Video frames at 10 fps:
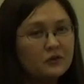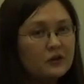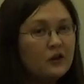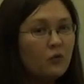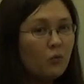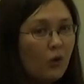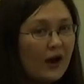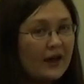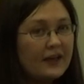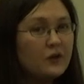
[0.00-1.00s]
Why?
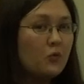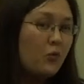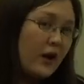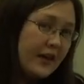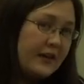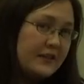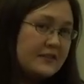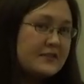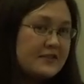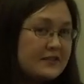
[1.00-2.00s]
Why does
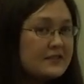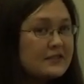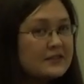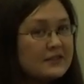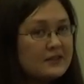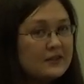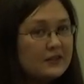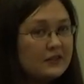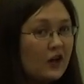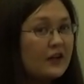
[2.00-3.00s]
this not
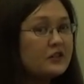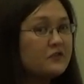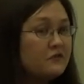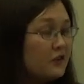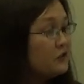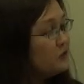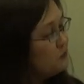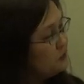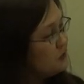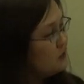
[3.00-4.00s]
follow the rules
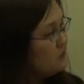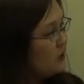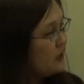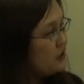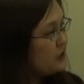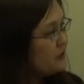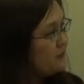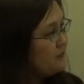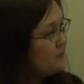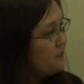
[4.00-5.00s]
of logic?
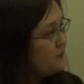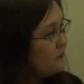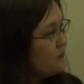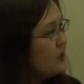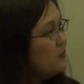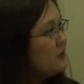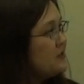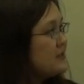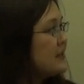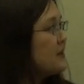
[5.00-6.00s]
Please think
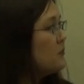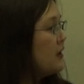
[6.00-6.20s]
about it.